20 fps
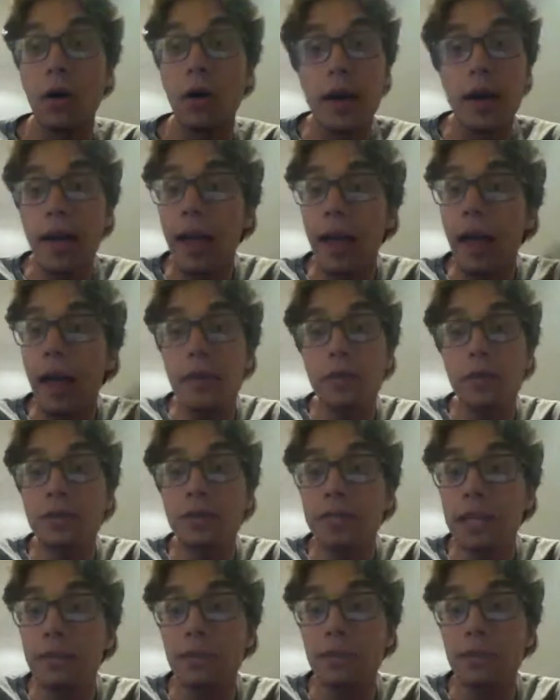and those teams
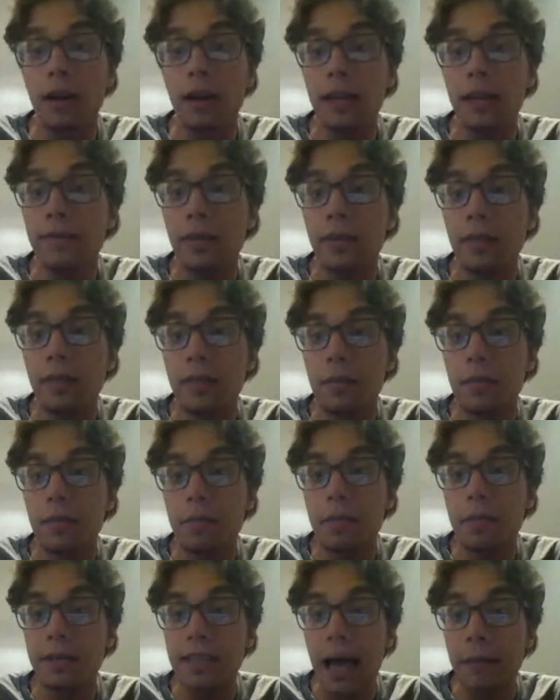aren't even the
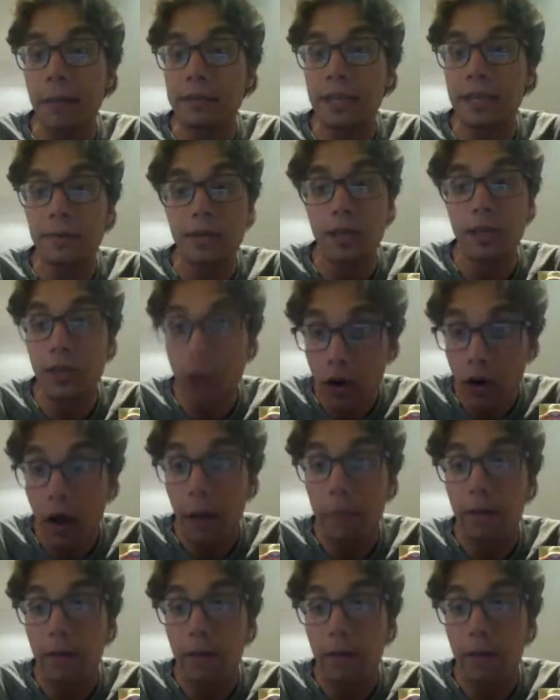top teams in Europe.